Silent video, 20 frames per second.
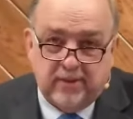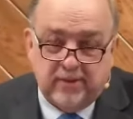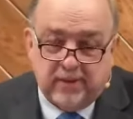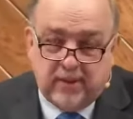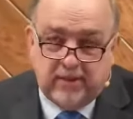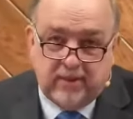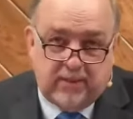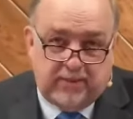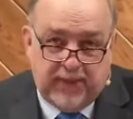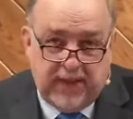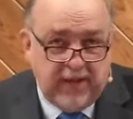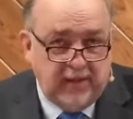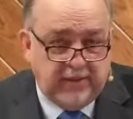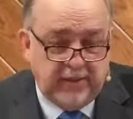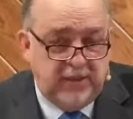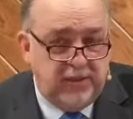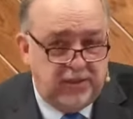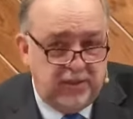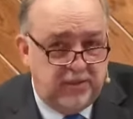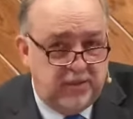Now, now pay
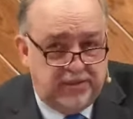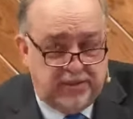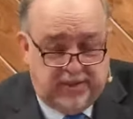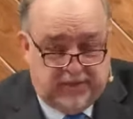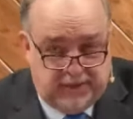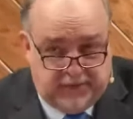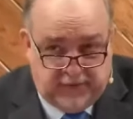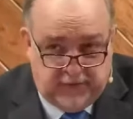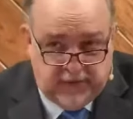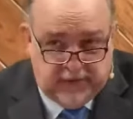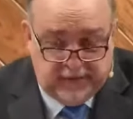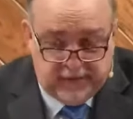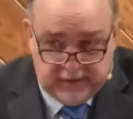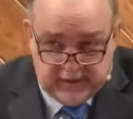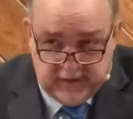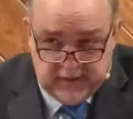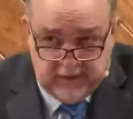attention to this, friends.